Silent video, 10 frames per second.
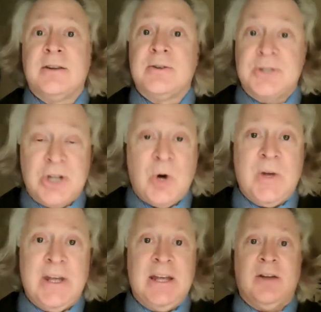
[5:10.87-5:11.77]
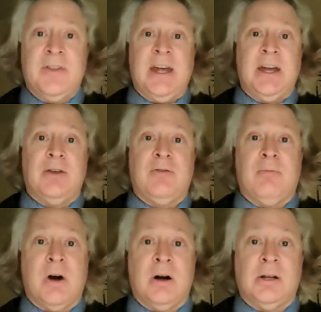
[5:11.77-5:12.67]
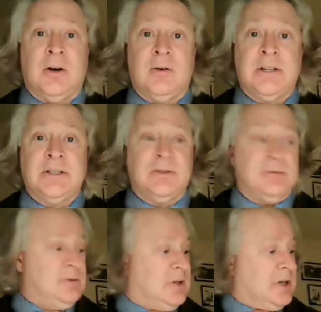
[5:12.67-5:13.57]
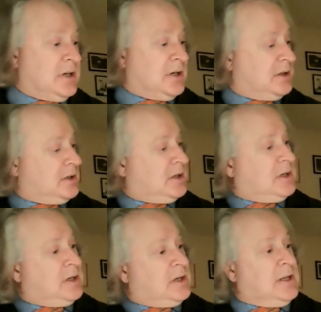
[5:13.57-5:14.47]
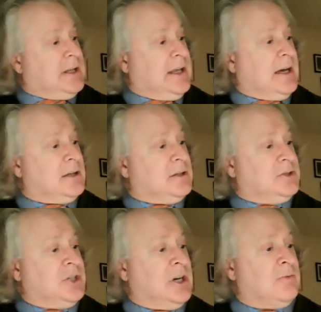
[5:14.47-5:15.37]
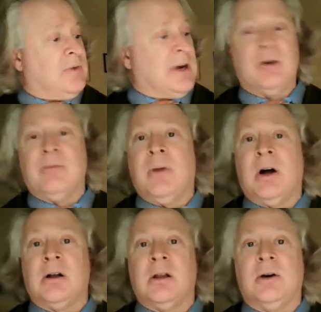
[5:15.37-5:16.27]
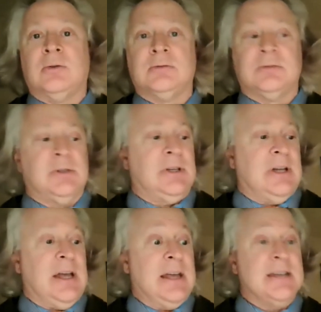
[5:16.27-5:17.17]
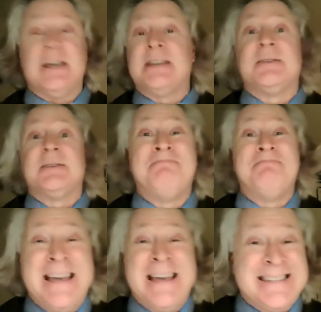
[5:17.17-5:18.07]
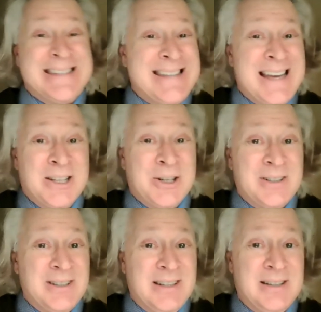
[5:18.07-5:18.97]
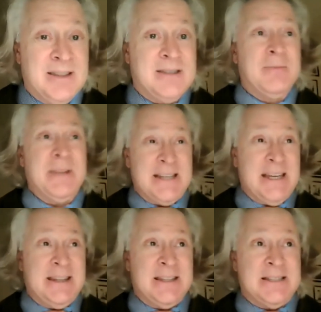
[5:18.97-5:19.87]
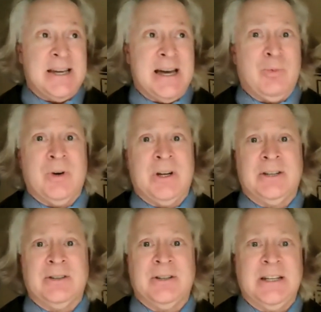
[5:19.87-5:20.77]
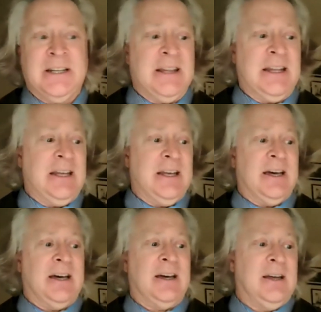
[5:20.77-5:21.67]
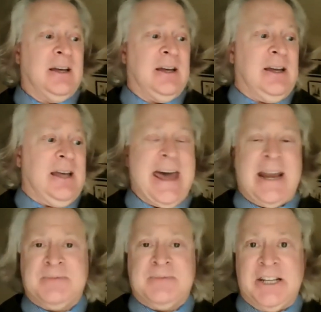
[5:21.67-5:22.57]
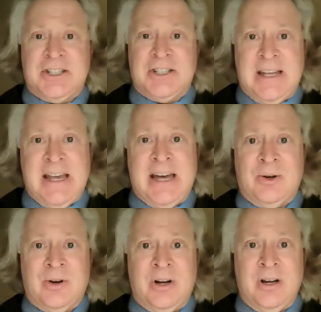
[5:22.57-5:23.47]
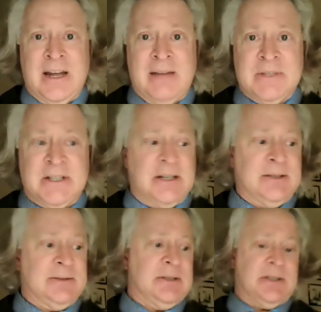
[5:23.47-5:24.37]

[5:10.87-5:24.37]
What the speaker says: There's no E on the end of Marlowe. And yeah, John Robert Marlowe. It's a bestseller. That means in the top 100 in the adaptation category on Amazon.